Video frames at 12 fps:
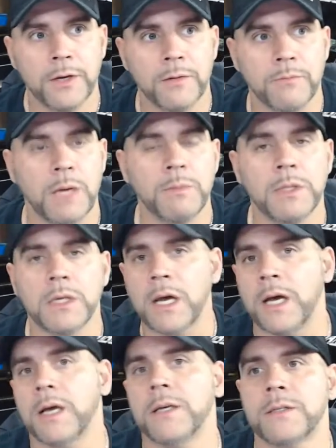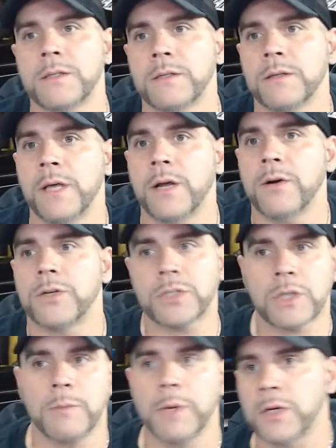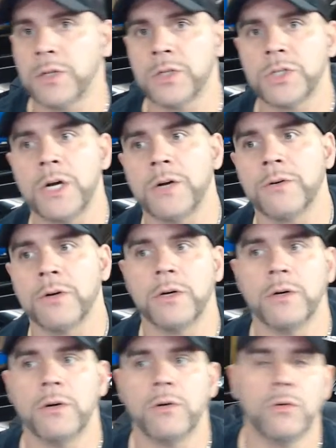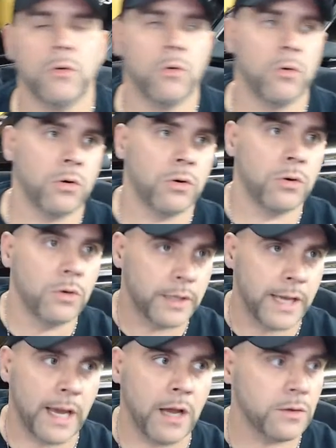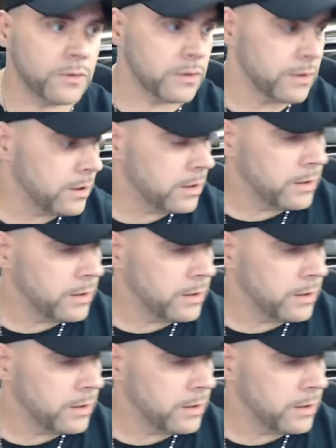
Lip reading: Maybe the guys that are just coming into the genre or gals